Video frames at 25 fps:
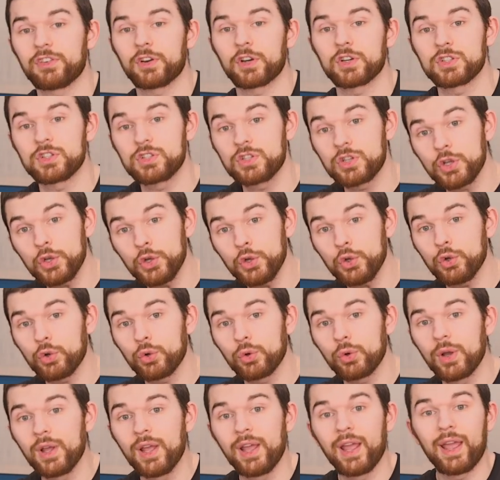to verse
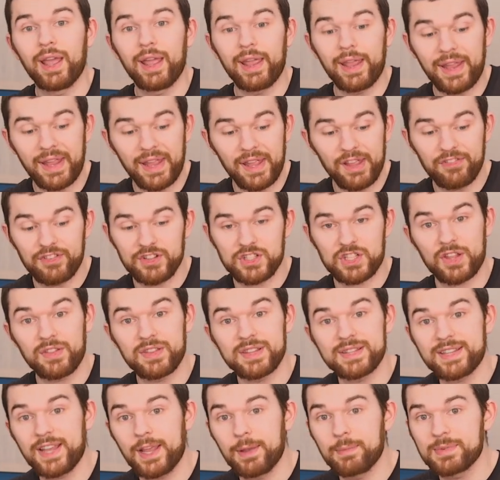2 if it's on
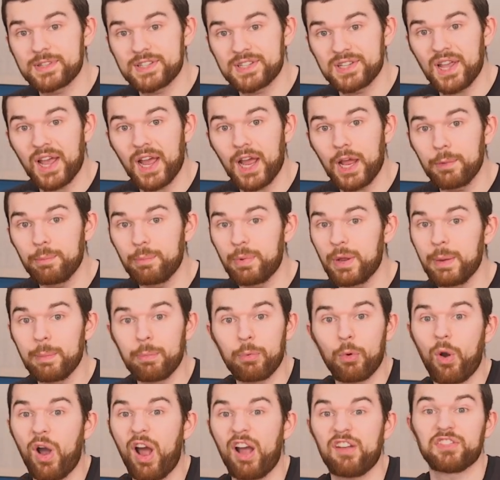the same slide,
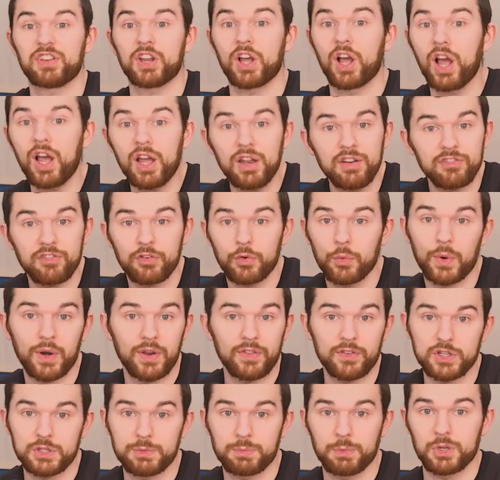people have to hunt for
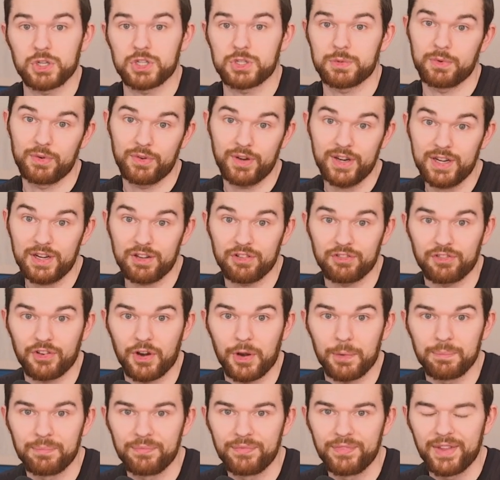where they're supposed to be reading
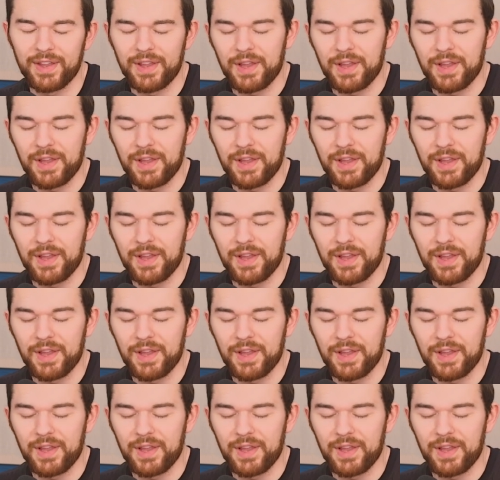from.